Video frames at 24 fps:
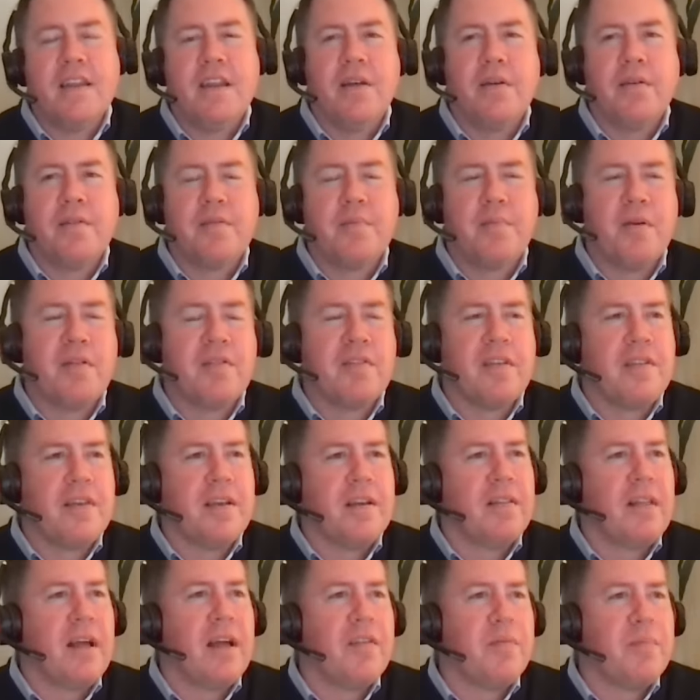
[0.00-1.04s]
you know as opposed I
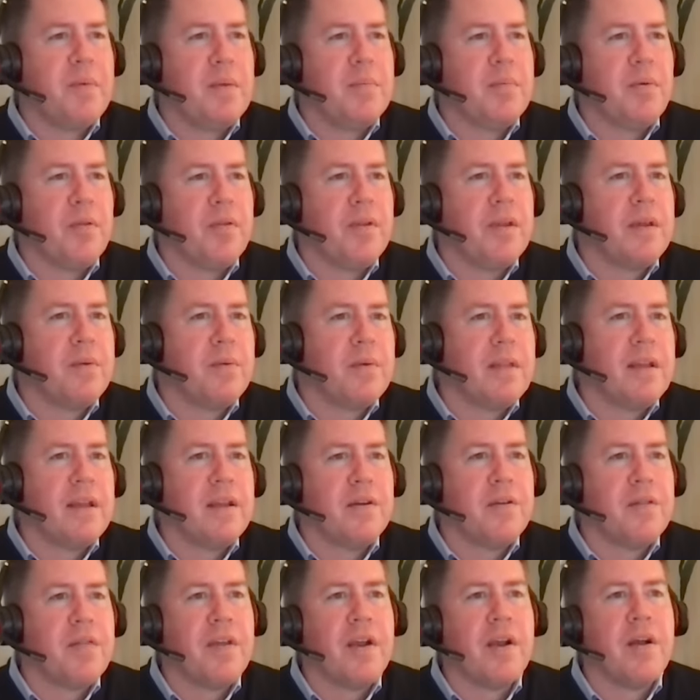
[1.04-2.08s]
think a lot of people think when they
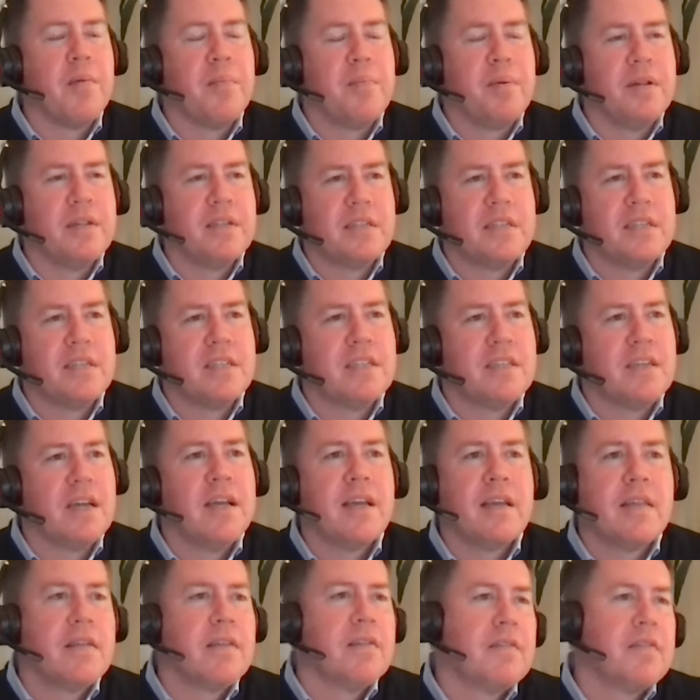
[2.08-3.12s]
hear therapist it's
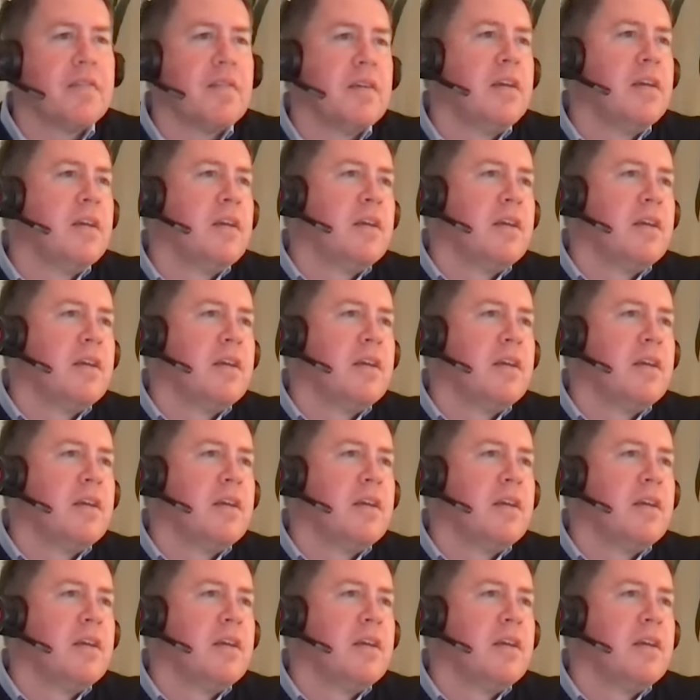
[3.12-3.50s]
like this